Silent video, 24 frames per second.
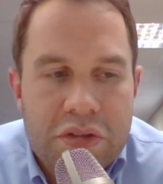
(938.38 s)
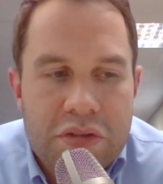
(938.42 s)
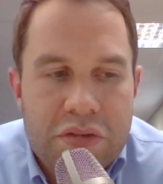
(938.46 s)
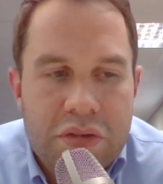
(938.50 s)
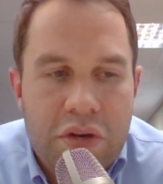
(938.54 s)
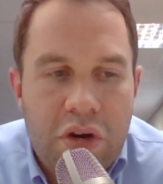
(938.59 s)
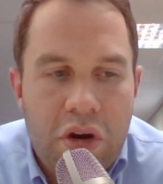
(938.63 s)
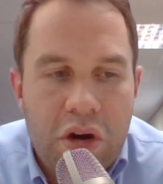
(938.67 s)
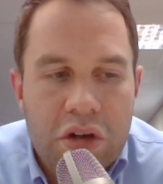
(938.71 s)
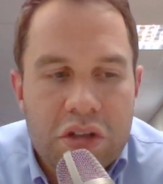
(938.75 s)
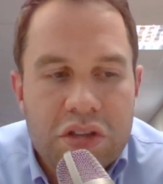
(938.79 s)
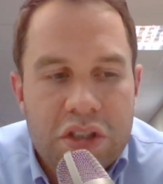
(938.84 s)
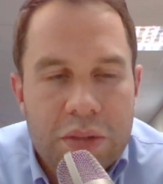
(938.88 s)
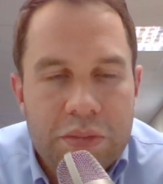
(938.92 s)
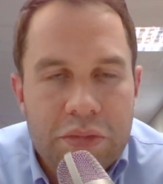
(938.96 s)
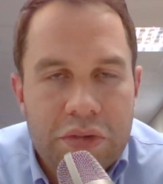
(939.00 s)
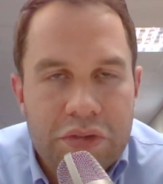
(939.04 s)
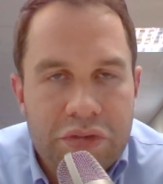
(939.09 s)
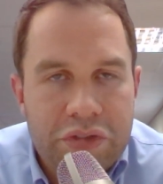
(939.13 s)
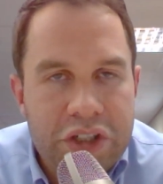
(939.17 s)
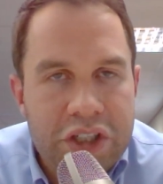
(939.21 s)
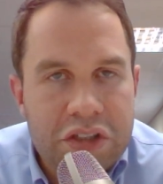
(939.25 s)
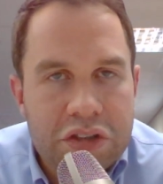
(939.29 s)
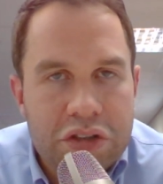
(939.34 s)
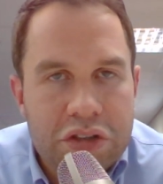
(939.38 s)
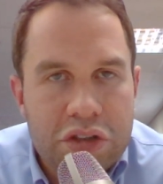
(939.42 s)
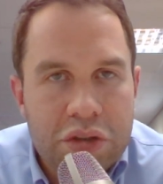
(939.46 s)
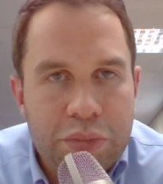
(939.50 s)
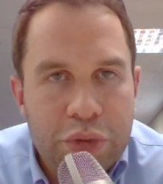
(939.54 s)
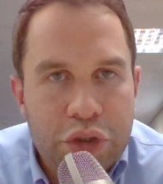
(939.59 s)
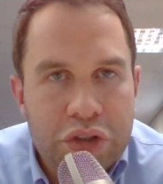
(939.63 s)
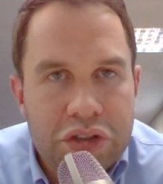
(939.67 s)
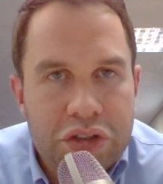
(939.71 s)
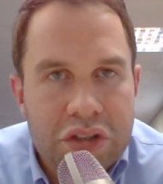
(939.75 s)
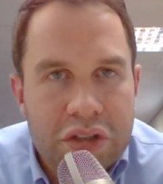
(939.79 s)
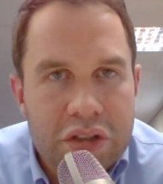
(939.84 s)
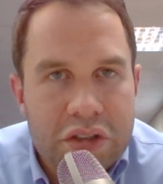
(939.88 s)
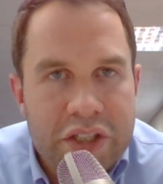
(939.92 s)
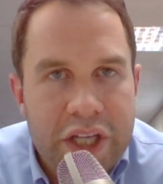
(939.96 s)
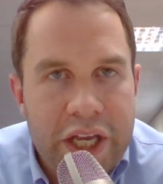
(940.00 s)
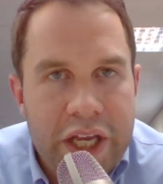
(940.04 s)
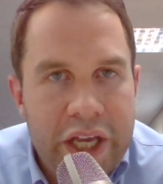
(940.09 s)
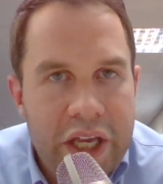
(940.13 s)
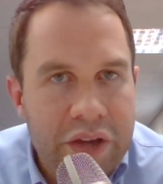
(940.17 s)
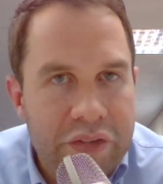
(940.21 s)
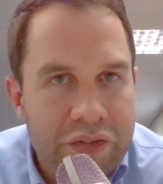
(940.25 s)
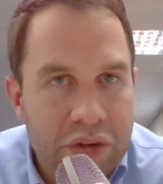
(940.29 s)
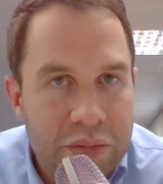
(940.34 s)
concept of redistribution,
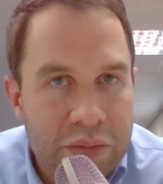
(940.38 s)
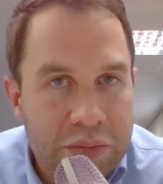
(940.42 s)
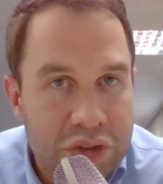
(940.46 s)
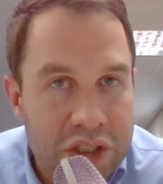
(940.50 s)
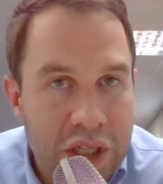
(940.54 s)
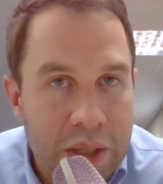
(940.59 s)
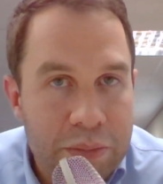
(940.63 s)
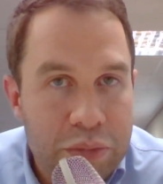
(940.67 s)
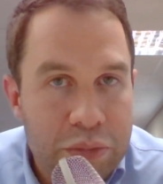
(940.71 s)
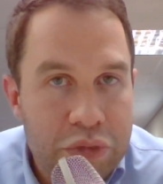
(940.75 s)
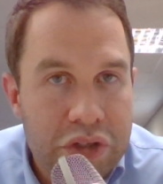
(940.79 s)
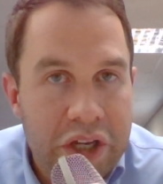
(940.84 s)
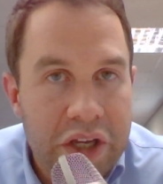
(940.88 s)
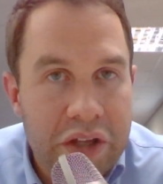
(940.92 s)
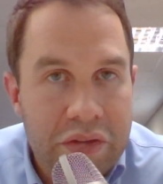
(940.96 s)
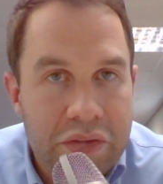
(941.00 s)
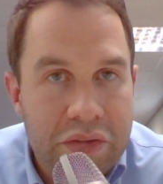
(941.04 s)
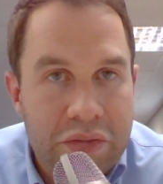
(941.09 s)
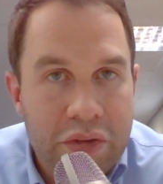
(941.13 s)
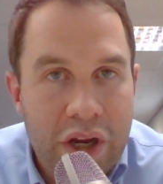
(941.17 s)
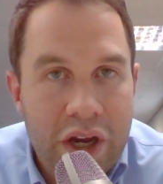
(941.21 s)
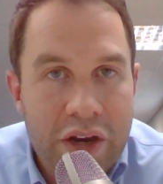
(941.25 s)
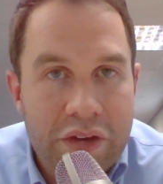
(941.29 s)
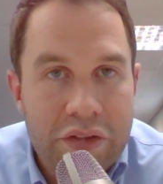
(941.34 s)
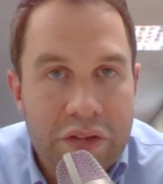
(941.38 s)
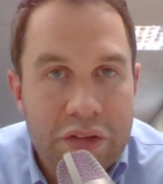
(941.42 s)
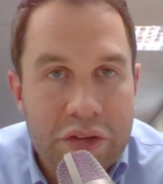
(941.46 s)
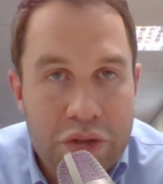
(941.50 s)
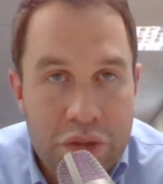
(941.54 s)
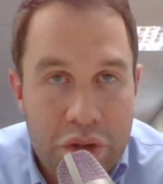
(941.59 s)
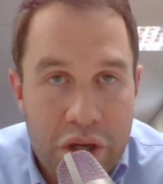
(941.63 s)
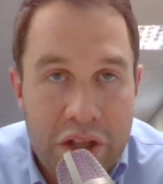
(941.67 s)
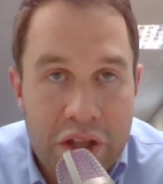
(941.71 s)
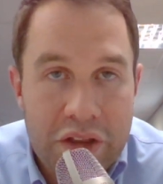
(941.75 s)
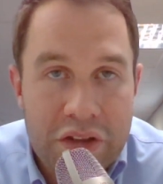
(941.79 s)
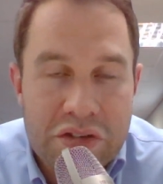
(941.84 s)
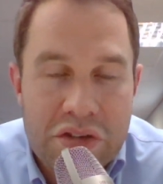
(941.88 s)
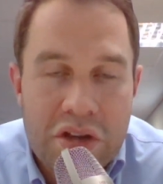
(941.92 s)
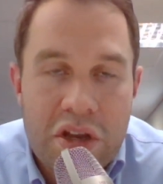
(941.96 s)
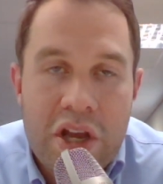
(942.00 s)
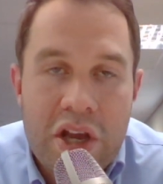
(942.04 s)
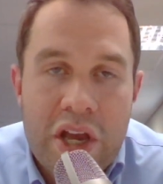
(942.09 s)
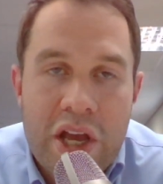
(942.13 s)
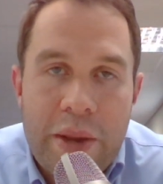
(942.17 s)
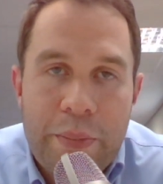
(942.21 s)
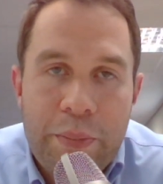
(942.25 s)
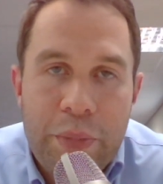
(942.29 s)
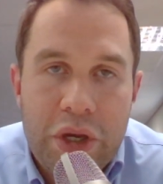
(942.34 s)
taking from some to give out to others.
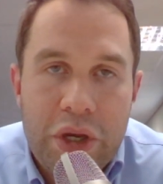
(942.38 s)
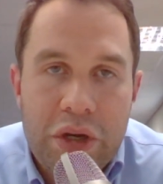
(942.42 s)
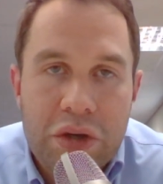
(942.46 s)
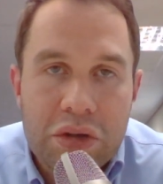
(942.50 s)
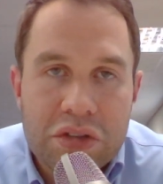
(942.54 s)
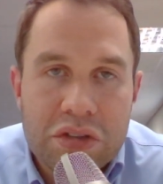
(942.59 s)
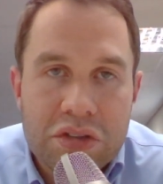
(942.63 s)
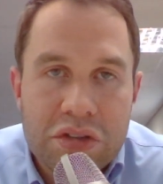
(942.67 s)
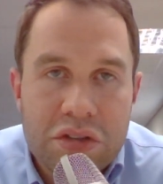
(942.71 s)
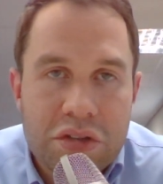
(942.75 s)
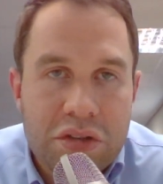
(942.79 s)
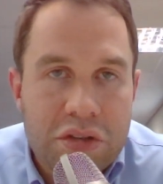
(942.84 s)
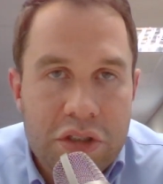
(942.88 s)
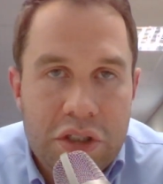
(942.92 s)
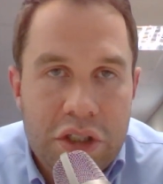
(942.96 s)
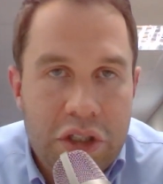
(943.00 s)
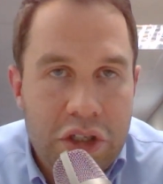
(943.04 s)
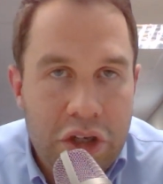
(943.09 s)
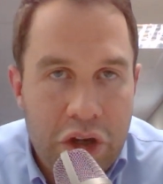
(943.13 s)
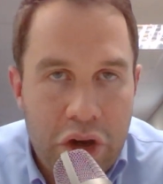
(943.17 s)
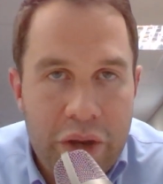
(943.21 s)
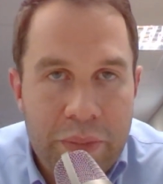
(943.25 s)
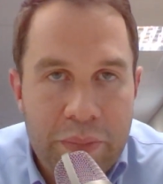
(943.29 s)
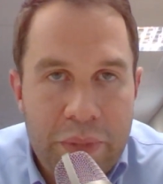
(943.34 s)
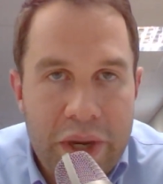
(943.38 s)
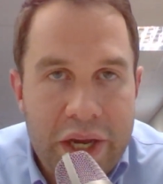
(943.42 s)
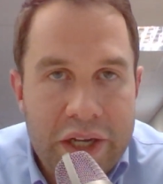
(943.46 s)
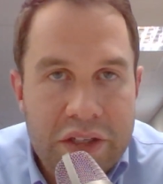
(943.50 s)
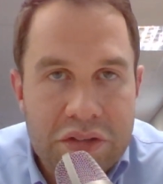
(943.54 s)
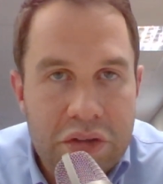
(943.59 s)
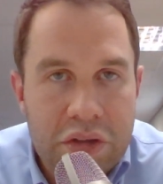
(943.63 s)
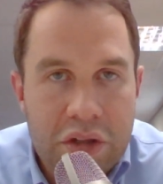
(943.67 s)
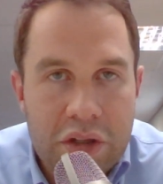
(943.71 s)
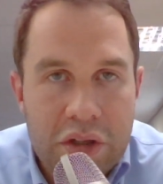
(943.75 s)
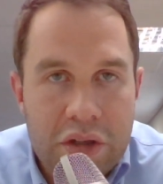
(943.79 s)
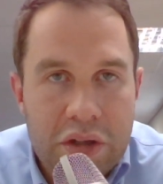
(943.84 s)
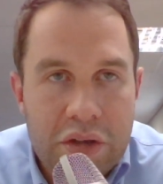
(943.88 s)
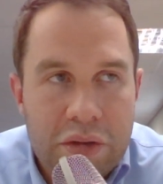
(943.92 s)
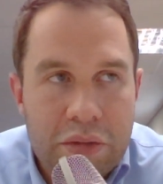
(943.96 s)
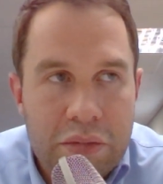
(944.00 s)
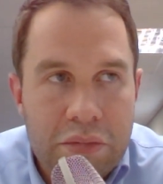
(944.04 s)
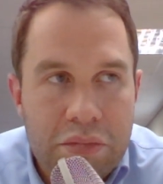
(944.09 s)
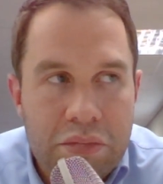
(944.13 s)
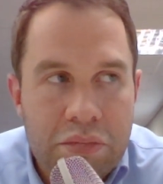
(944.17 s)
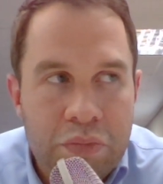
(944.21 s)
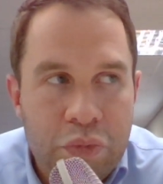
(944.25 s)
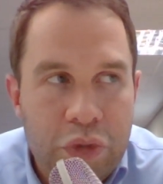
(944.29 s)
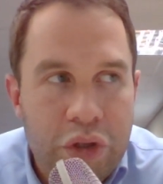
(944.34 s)
Because going back
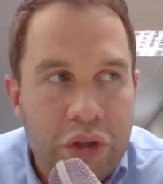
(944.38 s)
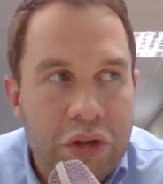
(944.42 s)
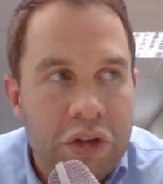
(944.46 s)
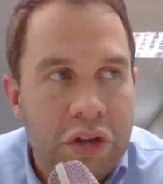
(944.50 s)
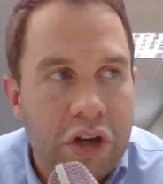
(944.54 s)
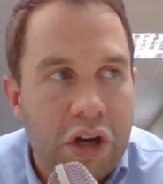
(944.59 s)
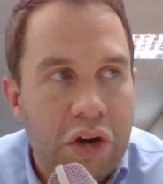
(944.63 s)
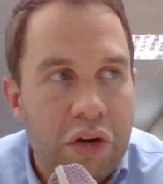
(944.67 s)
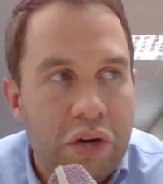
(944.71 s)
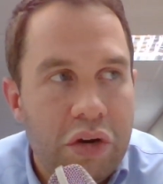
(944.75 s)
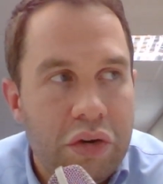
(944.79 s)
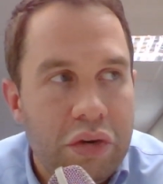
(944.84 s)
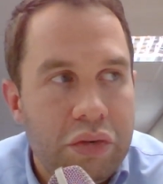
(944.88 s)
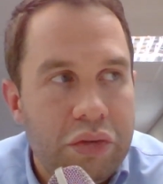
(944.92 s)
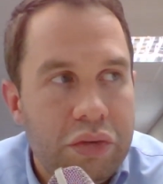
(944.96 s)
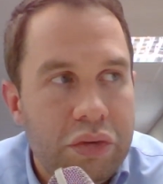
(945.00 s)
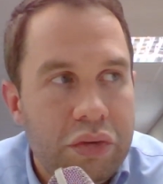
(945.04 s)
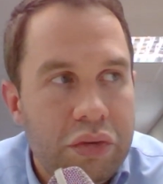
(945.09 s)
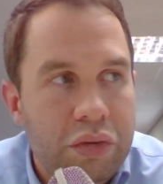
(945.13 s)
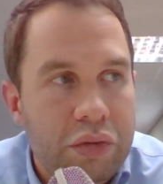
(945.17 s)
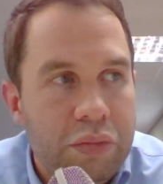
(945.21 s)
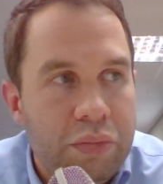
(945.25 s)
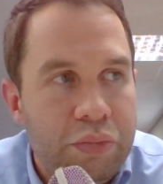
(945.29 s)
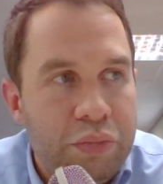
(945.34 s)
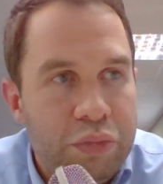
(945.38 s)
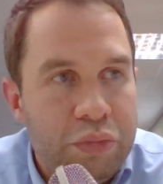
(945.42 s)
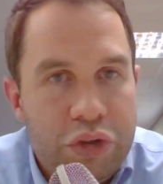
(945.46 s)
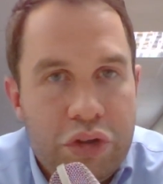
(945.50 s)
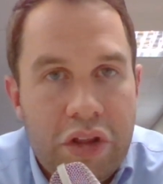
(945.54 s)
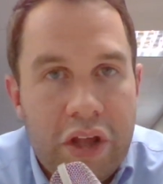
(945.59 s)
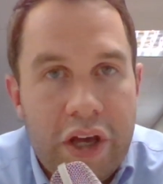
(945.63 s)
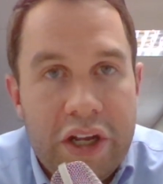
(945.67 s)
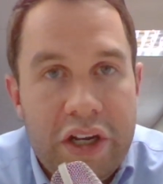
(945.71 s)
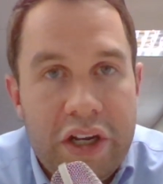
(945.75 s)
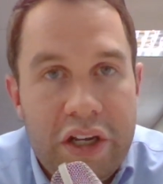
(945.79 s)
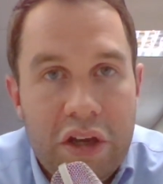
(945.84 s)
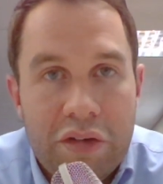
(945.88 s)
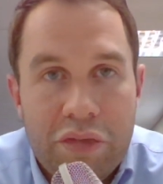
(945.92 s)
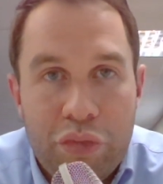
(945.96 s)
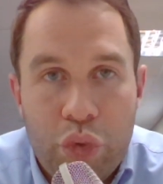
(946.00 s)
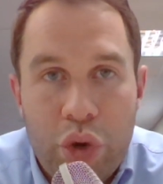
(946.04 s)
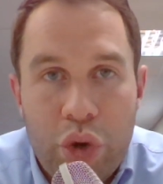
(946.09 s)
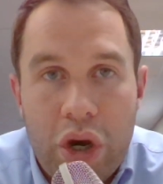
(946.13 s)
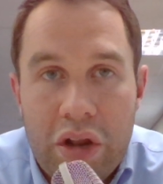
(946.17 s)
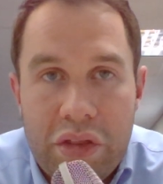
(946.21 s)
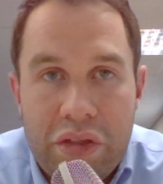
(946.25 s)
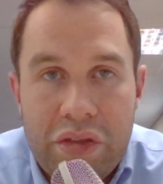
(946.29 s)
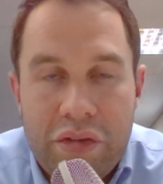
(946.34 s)
to you can go to the idea of
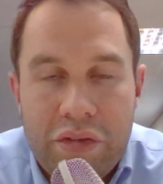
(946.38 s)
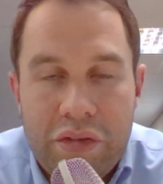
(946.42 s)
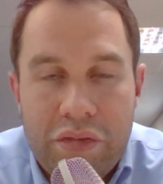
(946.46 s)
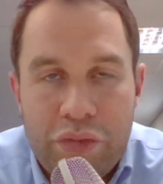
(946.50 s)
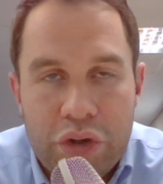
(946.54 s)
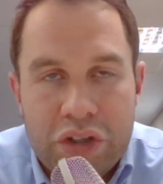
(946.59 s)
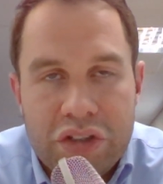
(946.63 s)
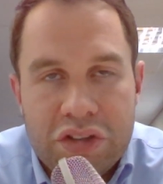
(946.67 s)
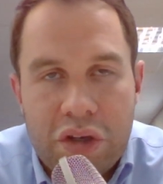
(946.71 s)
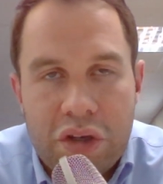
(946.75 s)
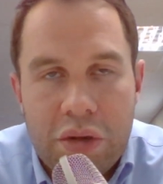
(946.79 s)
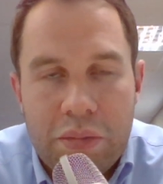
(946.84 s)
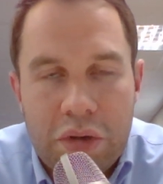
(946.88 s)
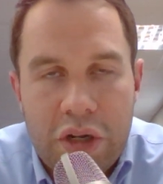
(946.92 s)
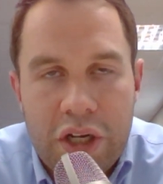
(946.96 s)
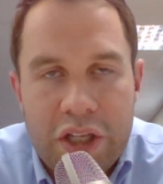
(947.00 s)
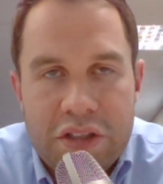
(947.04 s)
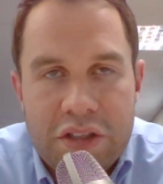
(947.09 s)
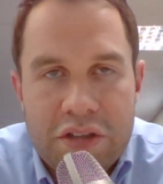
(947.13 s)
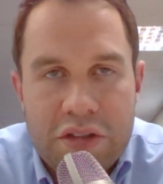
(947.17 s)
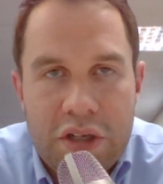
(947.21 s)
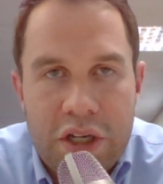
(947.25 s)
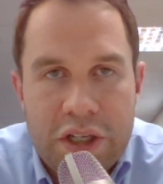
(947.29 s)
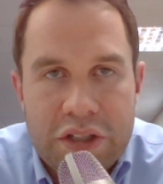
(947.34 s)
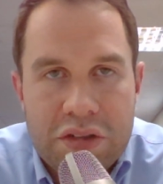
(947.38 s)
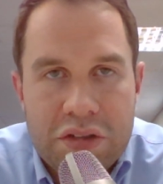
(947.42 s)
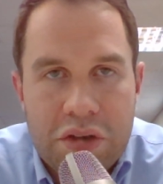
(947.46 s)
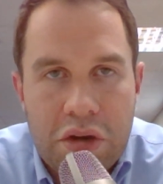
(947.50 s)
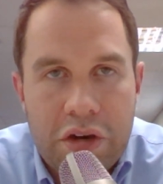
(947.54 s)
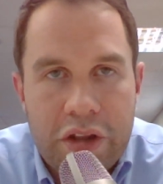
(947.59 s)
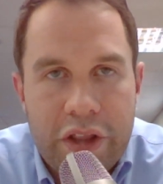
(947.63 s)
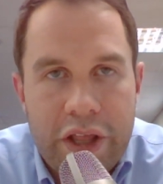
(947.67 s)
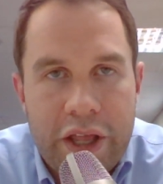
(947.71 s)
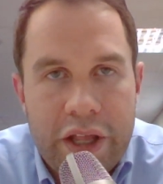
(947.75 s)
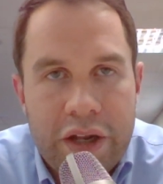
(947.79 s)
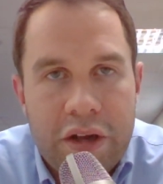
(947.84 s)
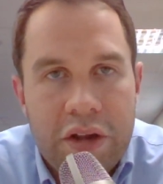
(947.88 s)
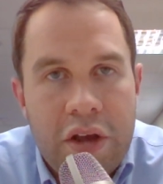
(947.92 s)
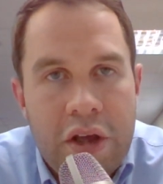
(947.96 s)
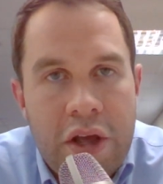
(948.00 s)
wealth, for example. Let's go to that.